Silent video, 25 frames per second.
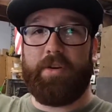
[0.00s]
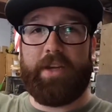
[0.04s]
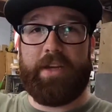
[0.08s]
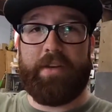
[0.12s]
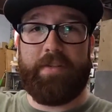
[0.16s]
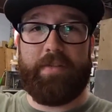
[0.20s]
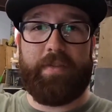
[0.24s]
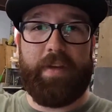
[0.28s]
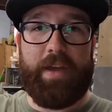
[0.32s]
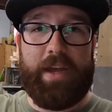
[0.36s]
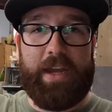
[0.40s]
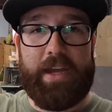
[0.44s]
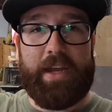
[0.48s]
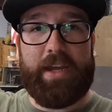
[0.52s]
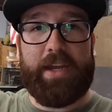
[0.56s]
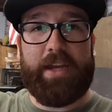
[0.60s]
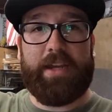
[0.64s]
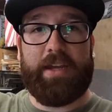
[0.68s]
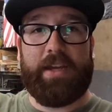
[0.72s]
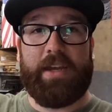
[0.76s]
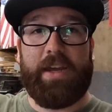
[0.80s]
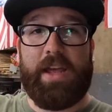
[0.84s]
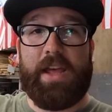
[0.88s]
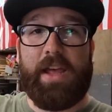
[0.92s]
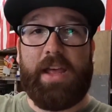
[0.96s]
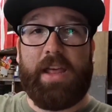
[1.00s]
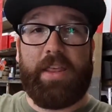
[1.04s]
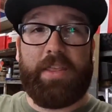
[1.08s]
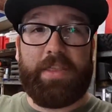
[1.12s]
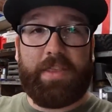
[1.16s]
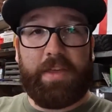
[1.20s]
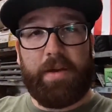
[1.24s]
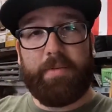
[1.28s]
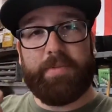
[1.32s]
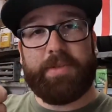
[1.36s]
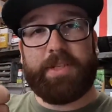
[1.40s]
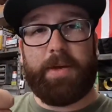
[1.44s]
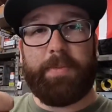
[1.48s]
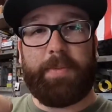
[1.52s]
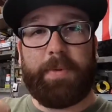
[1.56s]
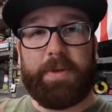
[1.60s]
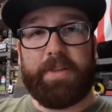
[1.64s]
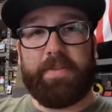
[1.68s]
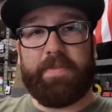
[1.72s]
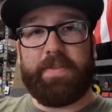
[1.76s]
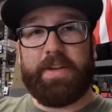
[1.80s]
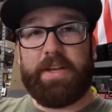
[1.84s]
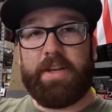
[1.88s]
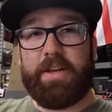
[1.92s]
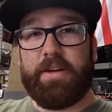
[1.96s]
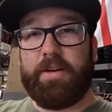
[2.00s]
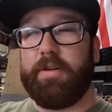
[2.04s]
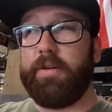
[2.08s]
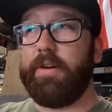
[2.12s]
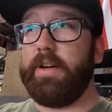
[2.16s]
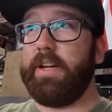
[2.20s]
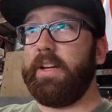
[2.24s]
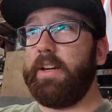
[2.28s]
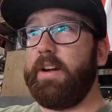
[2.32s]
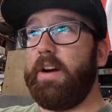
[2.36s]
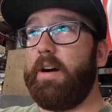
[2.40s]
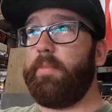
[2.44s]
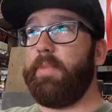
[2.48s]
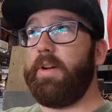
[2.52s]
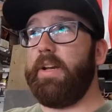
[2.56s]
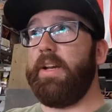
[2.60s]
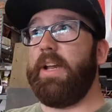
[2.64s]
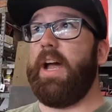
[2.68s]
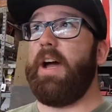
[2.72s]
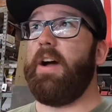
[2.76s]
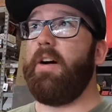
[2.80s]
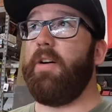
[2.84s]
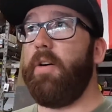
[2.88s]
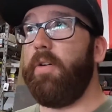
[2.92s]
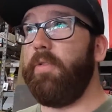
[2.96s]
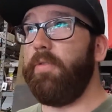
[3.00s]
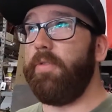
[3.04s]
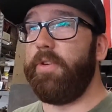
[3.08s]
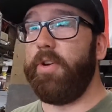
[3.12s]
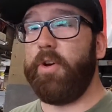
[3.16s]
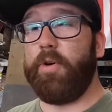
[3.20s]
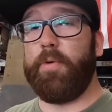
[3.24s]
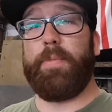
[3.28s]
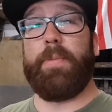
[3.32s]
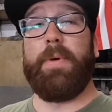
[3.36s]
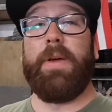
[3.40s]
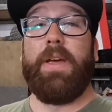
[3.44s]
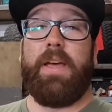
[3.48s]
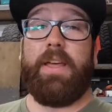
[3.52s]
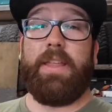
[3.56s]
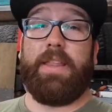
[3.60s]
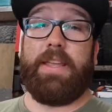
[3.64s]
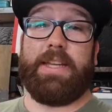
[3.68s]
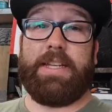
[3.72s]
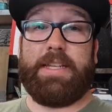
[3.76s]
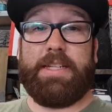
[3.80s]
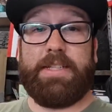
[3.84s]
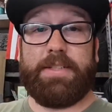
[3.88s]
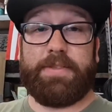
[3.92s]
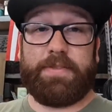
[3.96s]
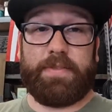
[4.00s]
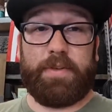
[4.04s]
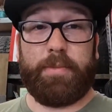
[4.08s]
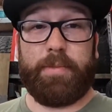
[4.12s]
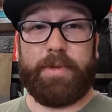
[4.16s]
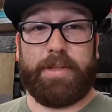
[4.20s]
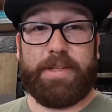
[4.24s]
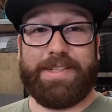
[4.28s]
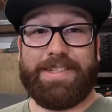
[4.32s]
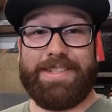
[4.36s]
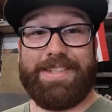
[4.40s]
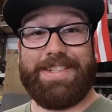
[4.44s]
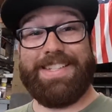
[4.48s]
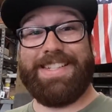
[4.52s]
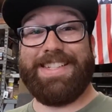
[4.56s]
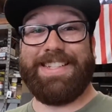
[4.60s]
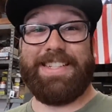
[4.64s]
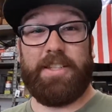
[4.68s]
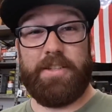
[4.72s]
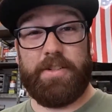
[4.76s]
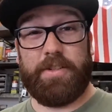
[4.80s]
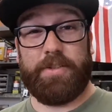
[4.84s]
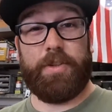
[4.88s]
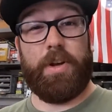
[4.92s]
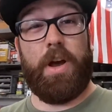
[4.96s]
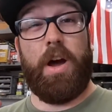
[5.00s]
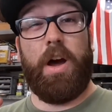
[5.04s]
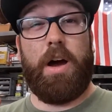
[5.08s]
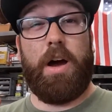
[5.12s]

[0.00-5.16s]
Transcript: give a thumbs up on the video and comment how dope that he's filming this, because it looks